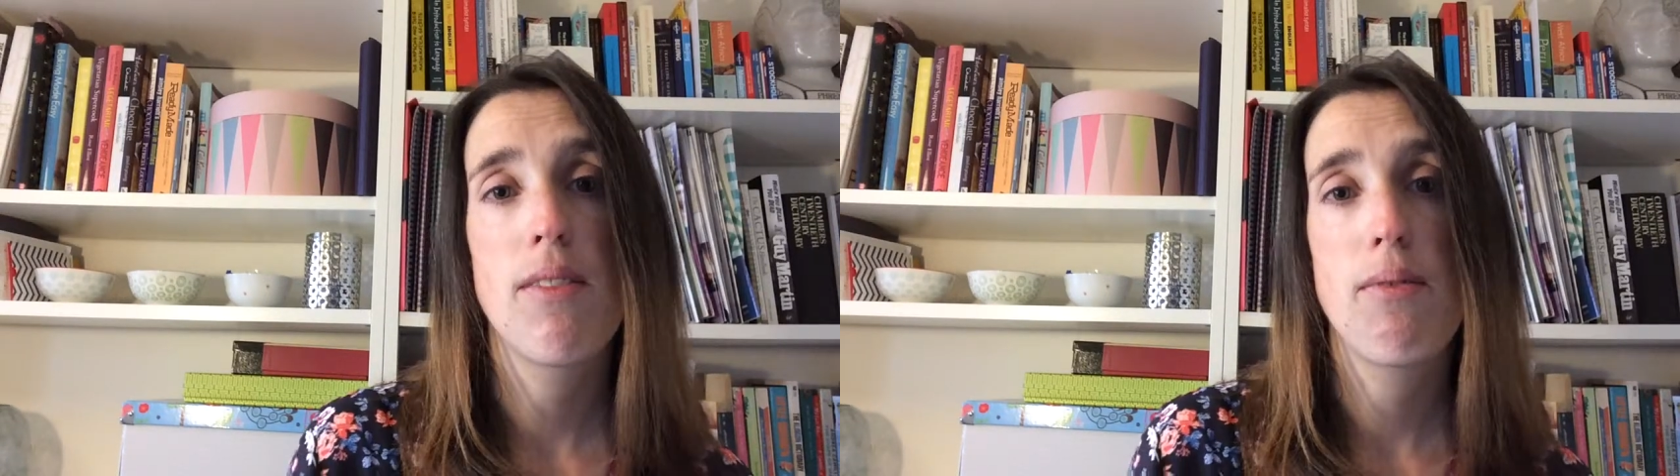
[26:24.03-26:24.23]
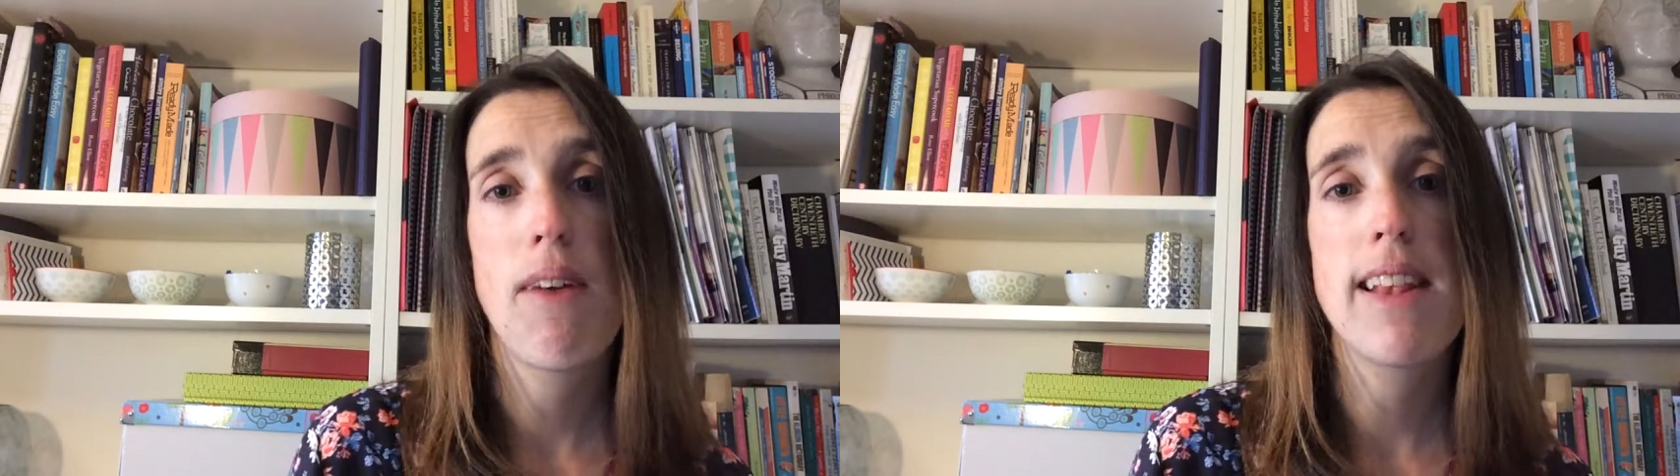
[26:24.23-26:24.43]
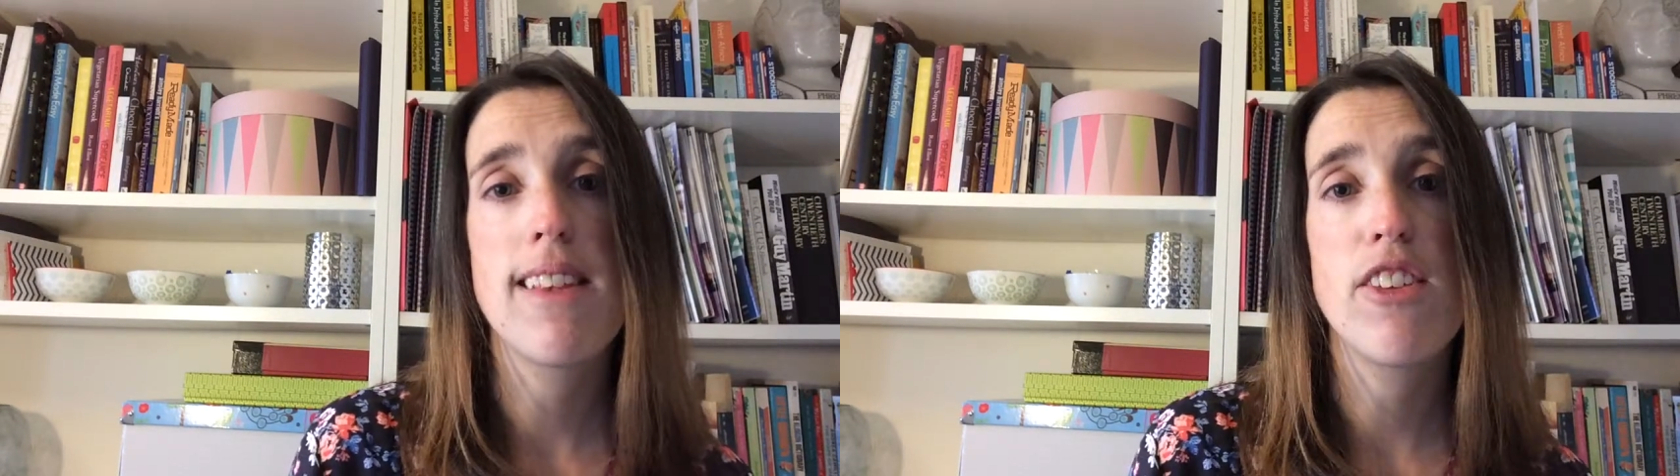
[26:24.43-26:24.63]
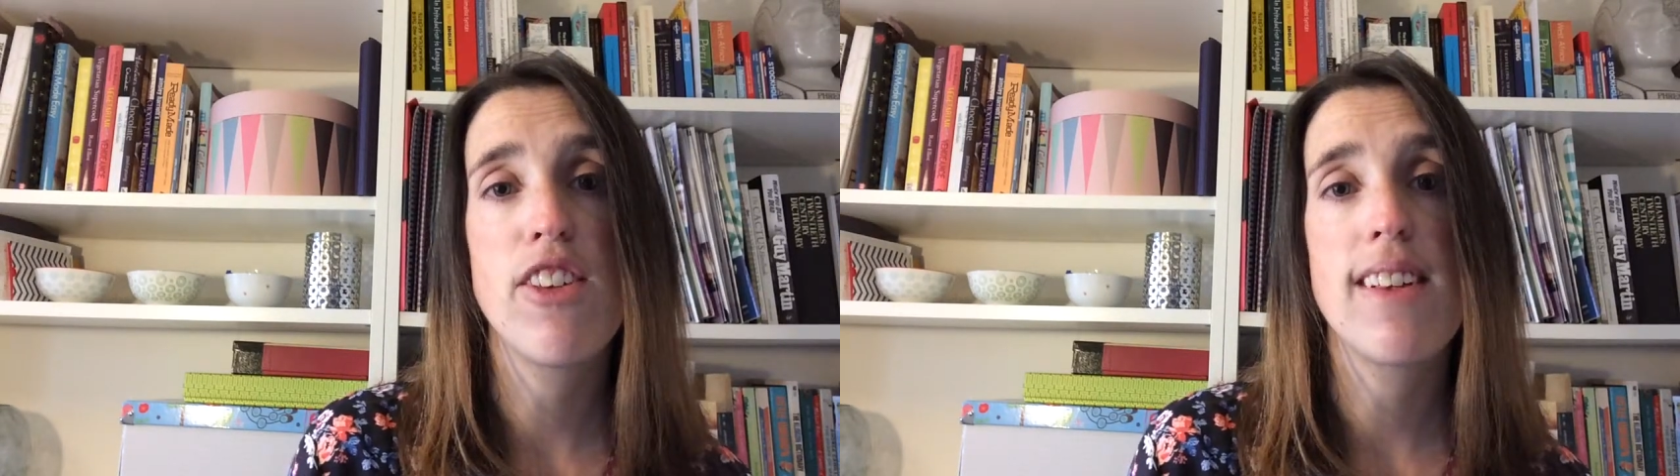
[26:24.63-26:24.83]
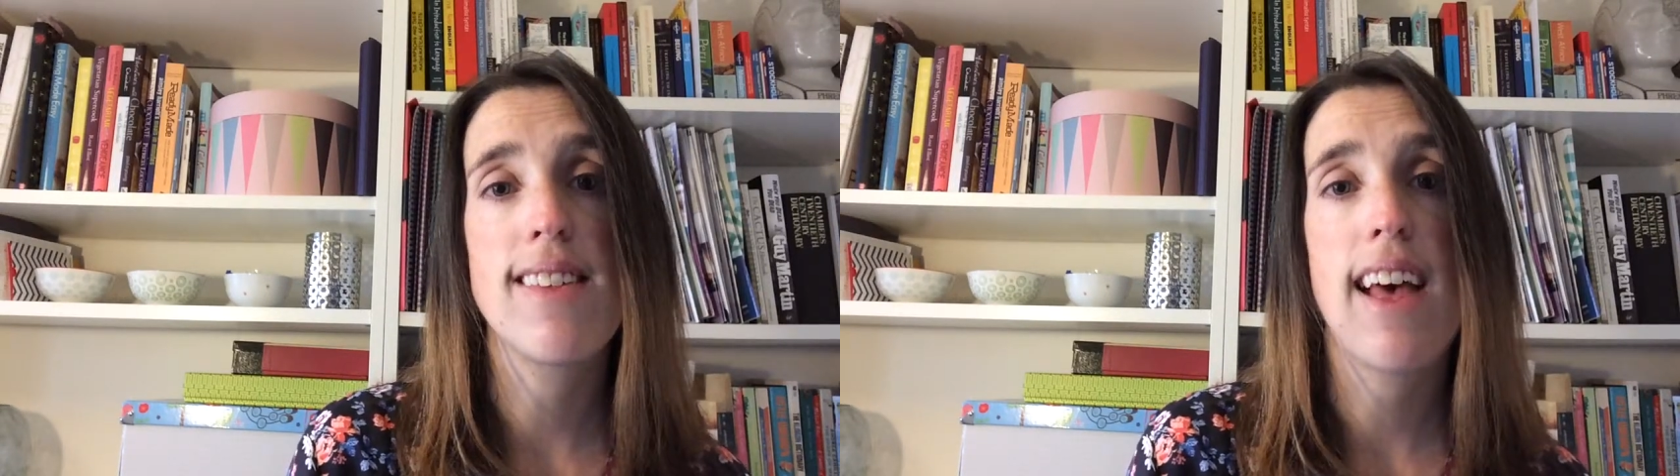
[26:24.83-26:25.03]
message
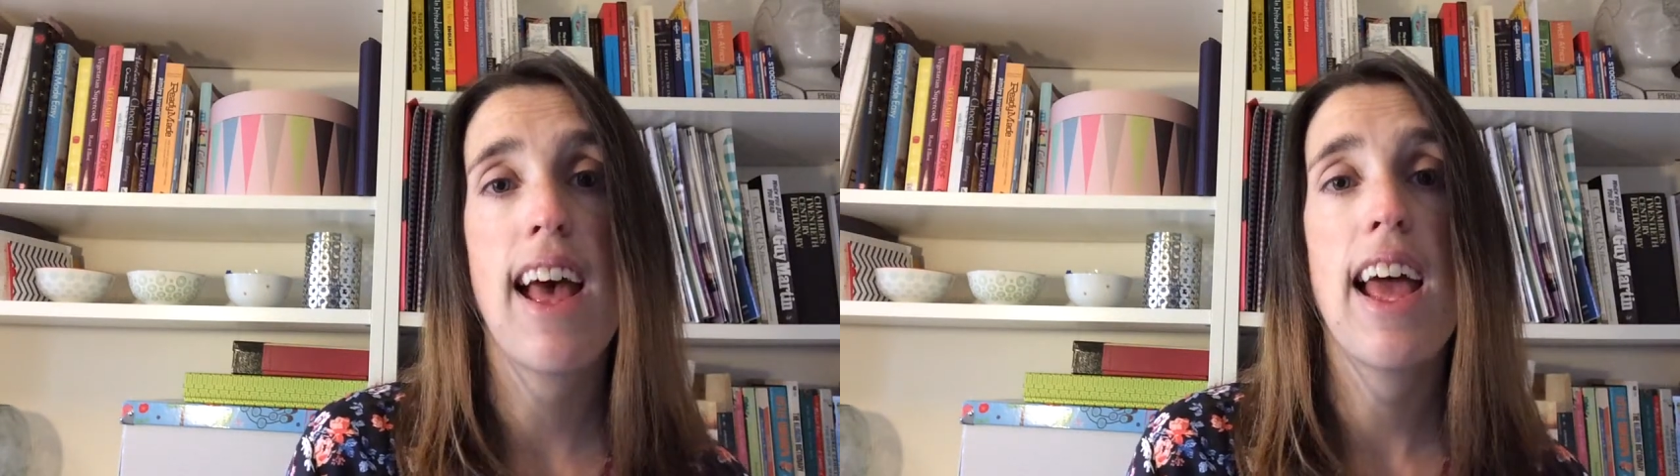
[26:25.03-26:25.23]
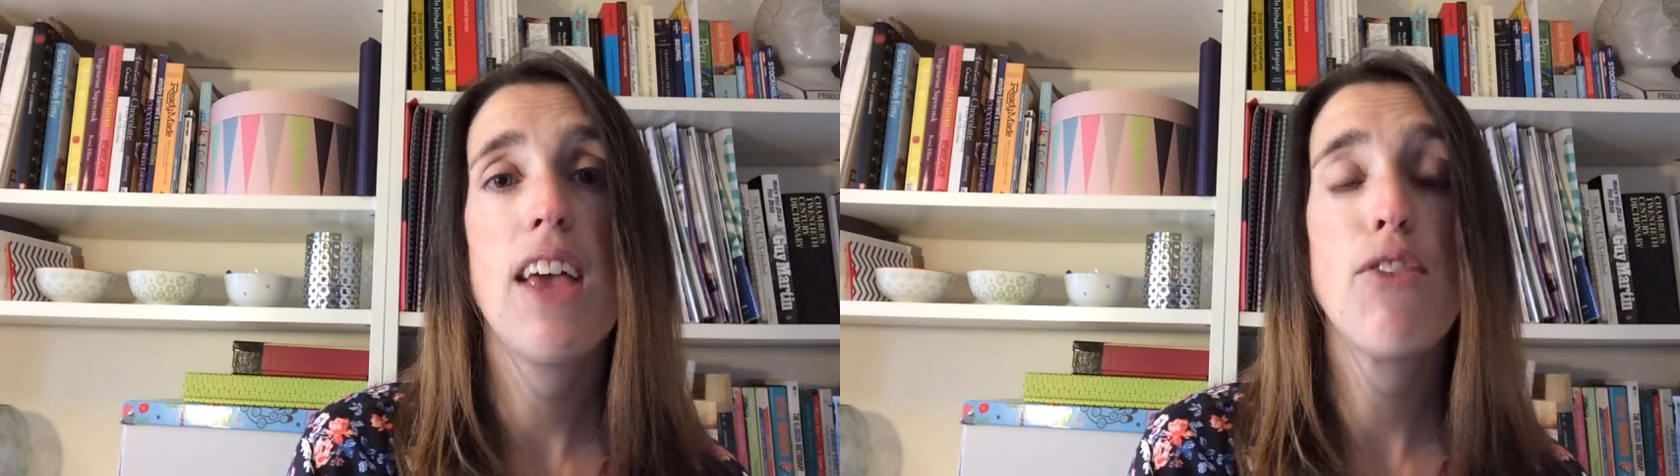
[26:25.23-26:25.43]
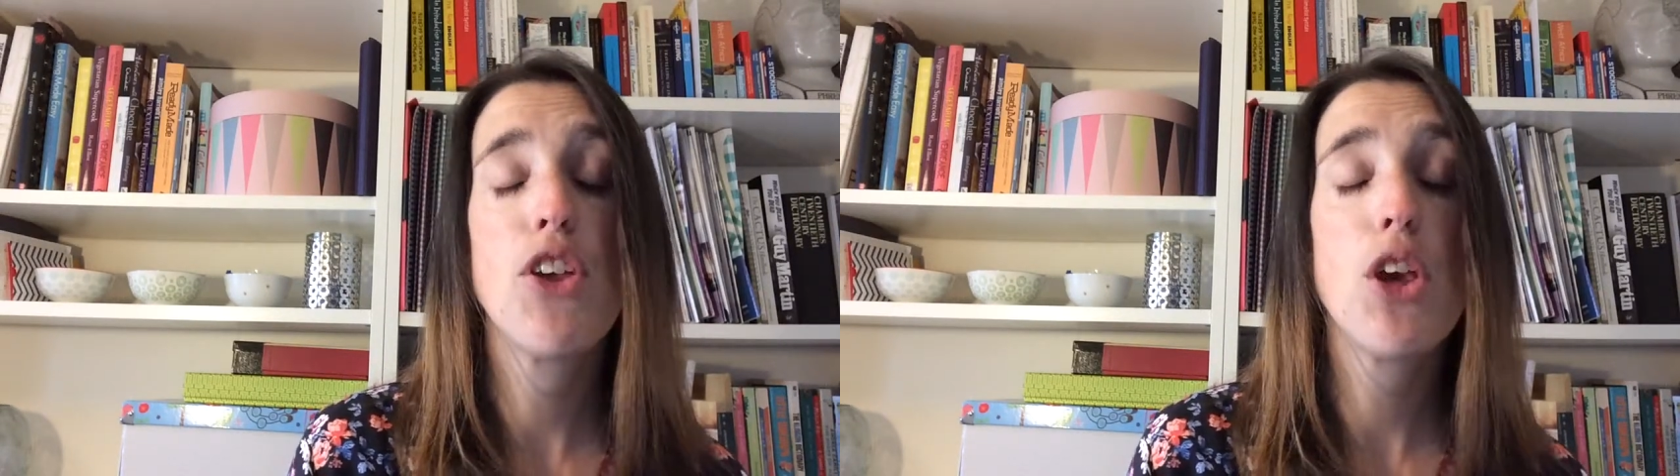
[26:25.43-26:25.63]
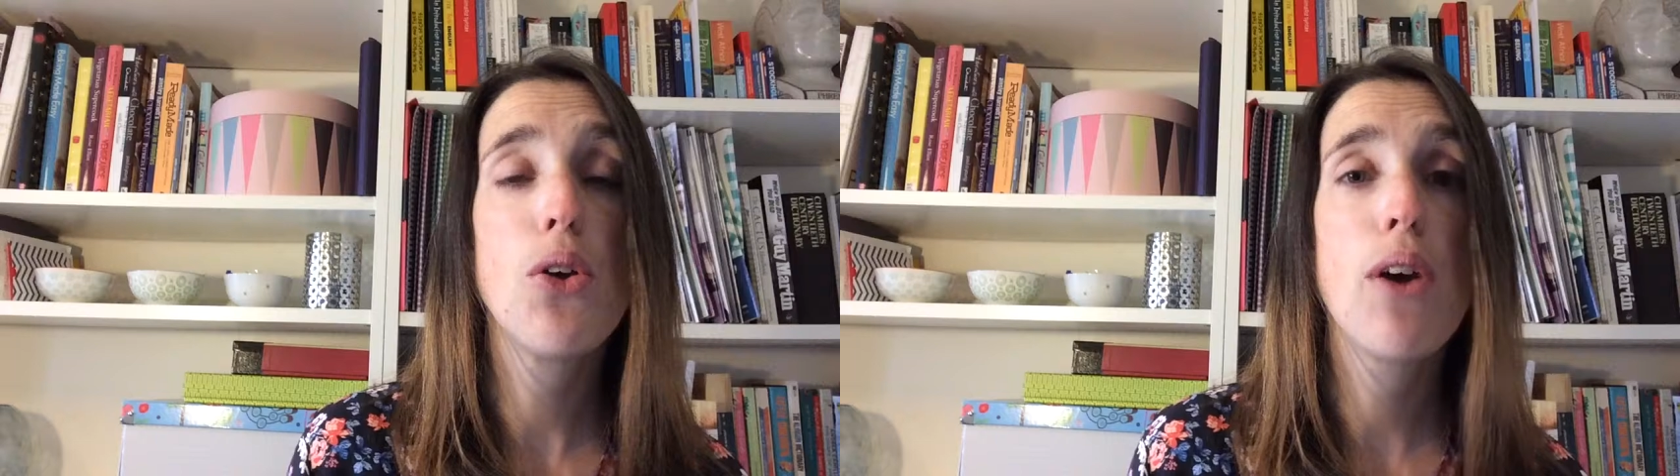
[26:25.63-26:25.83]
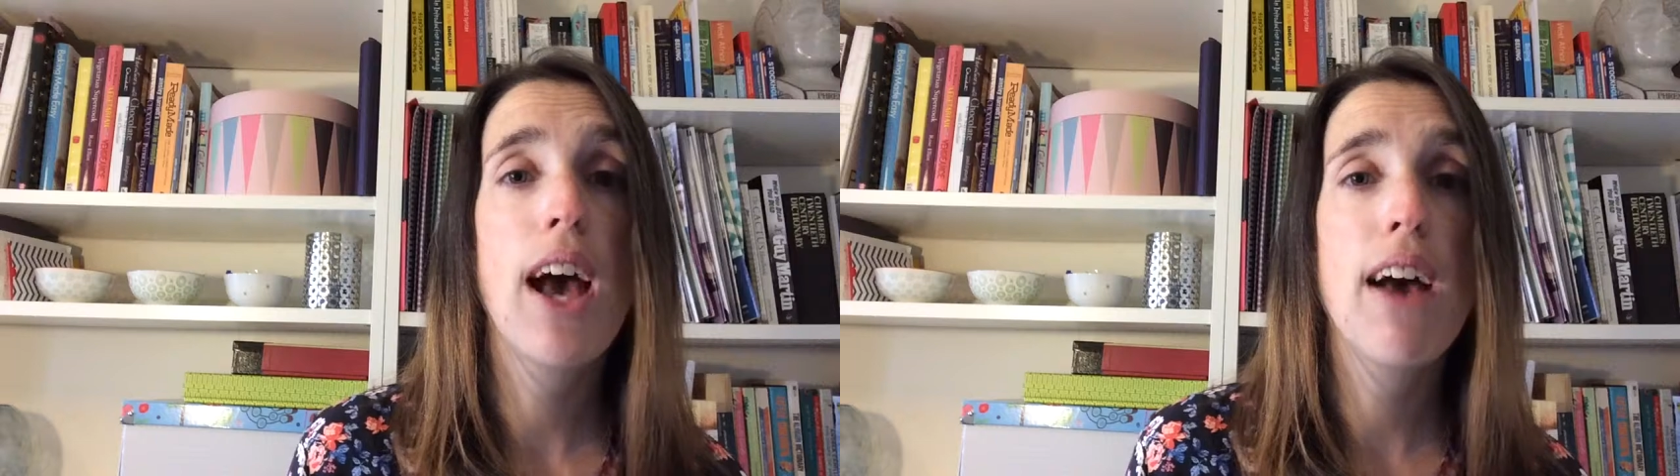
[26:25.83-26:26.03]
is that if you